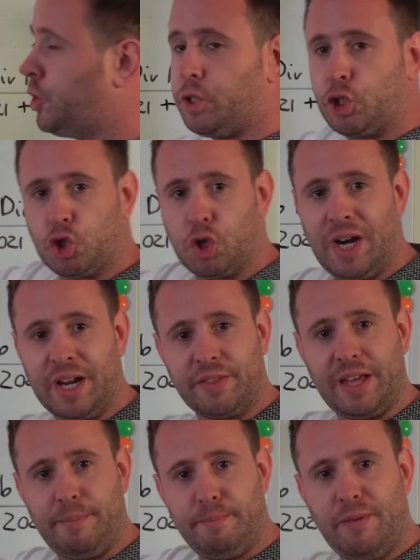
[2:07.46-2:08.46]
do is track
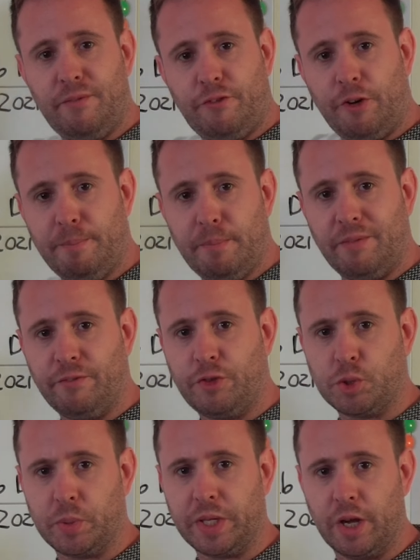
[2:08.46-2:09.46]
that month on month
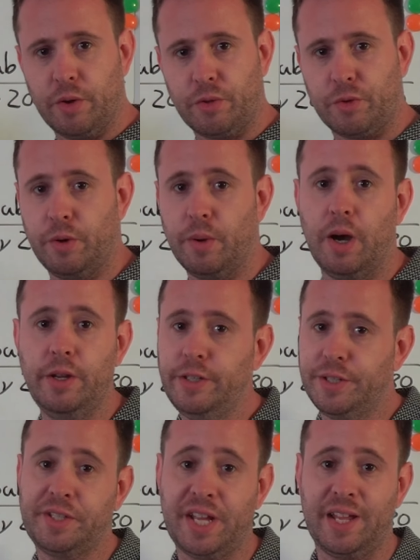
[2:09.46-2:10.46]
as we go through,
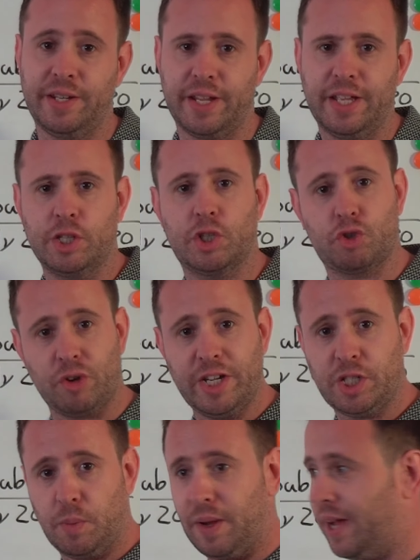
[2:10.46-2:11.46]
understanding
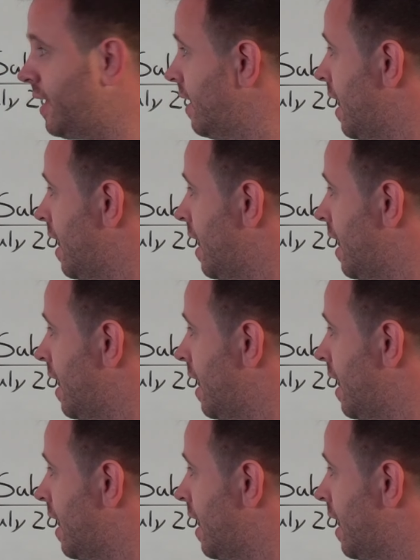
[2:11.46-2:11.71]
straight away